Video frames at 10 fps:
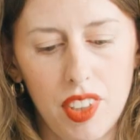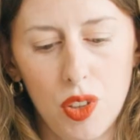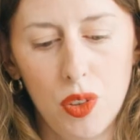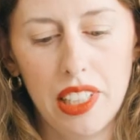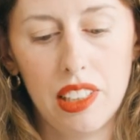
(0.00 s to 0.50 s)

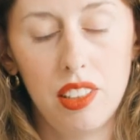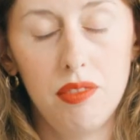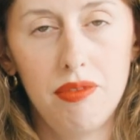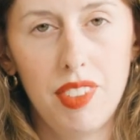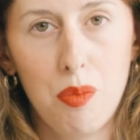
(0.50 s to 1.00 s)
your
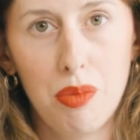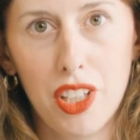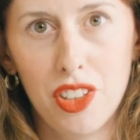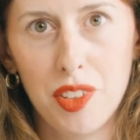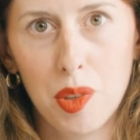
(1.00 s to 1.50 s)
little
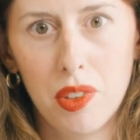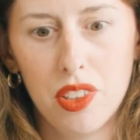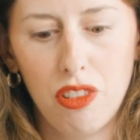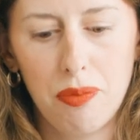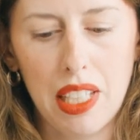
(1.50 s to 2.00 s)
impressions
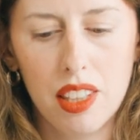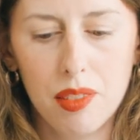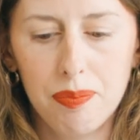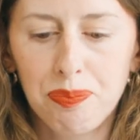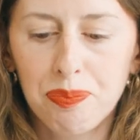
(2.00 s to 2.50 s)
once you've made
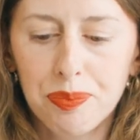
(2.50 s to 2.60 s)
them.